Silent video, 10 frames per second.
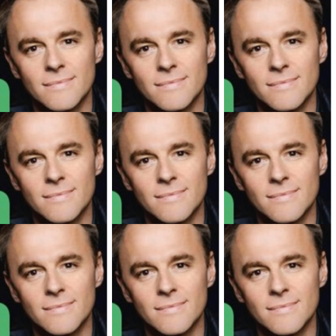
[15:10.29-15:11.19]

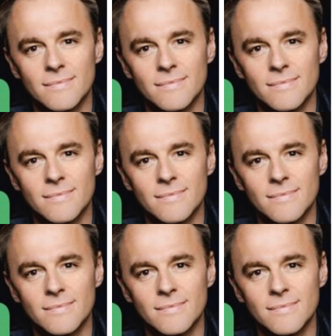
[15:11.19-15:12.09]

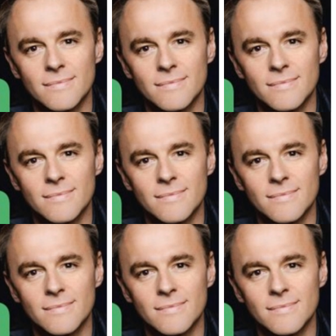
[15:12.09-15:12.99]

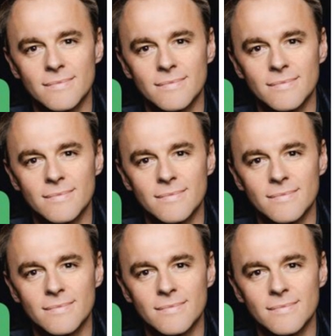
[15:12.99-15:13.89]

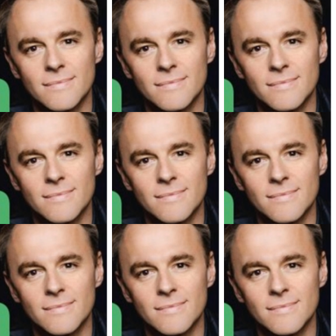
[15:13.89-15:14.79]

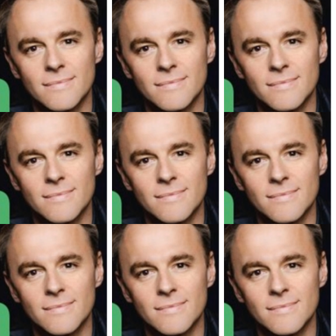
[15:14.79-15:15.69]

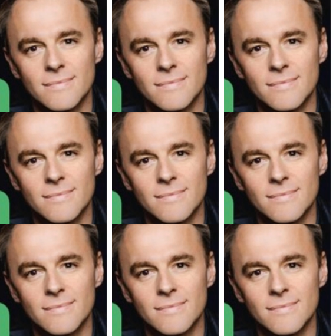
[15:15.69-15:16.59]

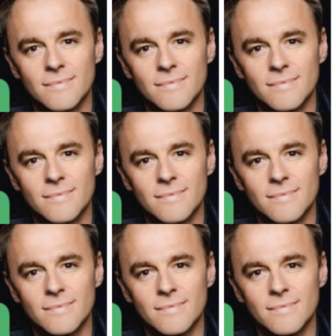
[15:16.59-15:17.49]

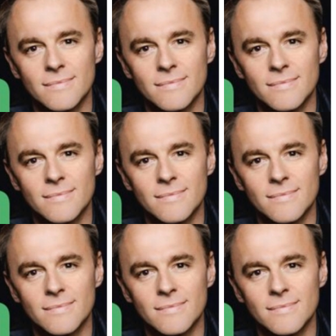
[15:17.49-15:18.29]
The face doesn't move, so there is nothing to read.